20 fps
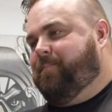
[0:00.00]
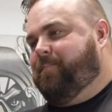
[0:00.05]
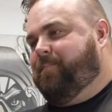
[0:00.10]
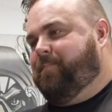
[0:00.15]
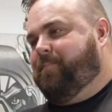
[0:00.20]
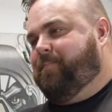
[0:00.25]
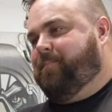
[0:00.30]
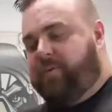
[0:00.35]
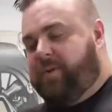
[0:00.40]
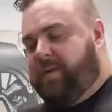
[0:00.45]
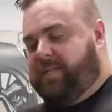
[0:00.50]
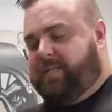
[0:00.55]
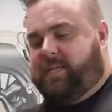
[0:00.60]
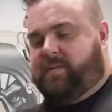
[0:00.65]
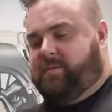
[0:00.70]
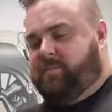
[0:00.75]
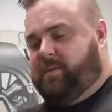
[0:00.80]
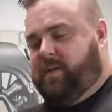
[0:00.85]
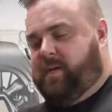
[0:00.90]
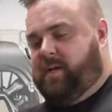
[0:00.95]
that's the
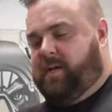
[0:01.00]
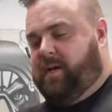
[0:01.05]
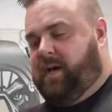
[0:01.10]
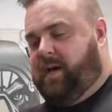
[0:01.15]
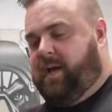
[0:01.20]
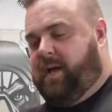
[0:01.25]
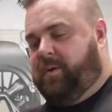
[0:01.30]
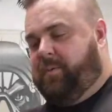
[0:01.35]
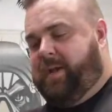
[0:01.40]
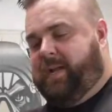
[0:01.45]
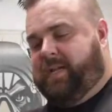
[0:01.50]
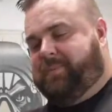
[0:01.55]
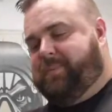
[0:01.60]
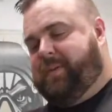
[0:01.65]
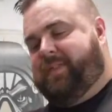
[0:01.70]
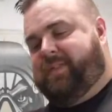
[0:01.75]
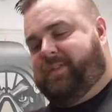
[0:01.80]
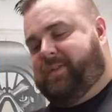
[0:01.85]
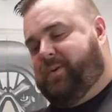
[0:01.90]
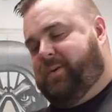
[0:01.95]
reason. I don't want to
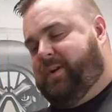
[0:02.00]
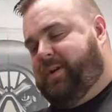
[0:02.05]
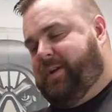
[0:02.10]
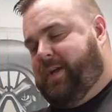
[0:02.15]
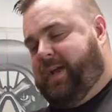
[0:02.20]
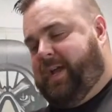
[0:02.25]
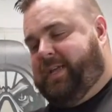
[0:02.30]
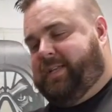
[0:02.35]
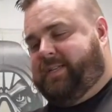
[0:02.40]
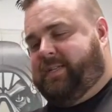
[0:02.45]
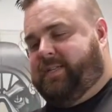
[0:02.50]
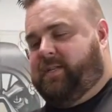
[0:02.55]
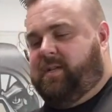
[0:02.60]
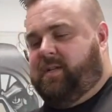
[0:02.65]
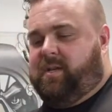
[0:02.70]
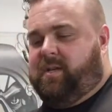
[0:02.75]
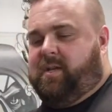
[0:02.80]
explain the story. I guess